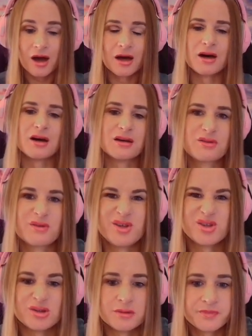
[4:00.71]
Ah,
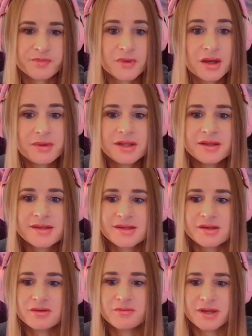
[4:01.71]
22. I mean, it's
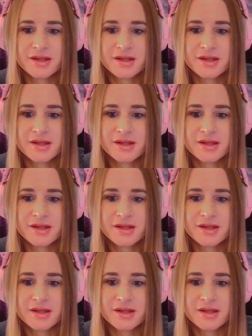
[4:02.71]
still better than